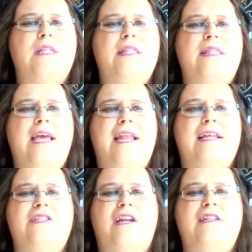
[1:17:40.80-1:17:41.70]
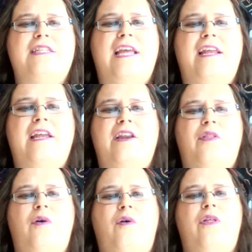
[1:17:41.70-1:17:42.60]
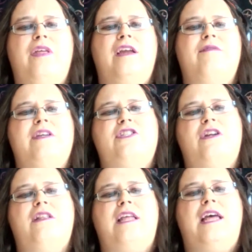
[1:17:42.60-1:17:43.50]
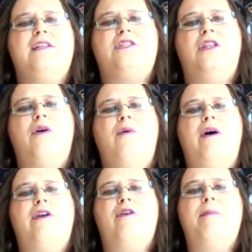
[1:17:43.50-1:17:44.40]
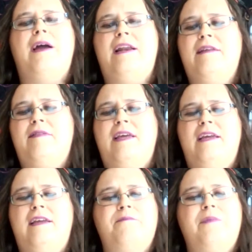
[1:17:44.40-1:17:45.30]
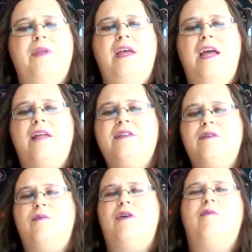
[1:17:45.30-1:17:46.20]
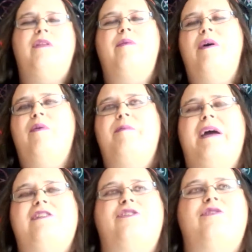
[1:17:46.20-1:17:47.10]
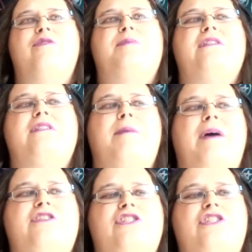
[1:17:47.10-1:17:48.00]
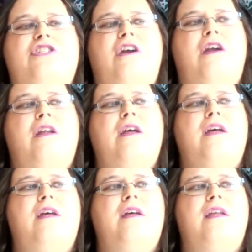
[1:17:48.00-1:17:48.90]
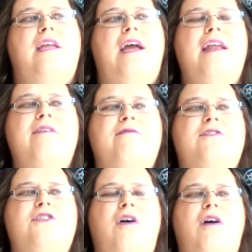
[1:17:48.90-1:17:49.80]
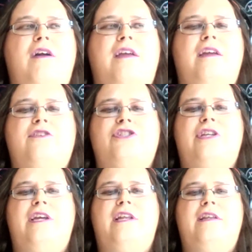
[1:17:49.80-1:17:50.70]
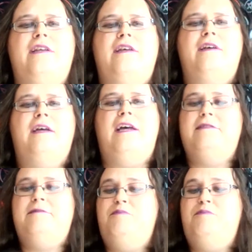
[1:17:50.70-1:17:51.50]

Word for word: then it starts getting into the whole thing of they start that slow undermining thing. And this can work really well with magic groups because they might just start kind of talking shit. Uh,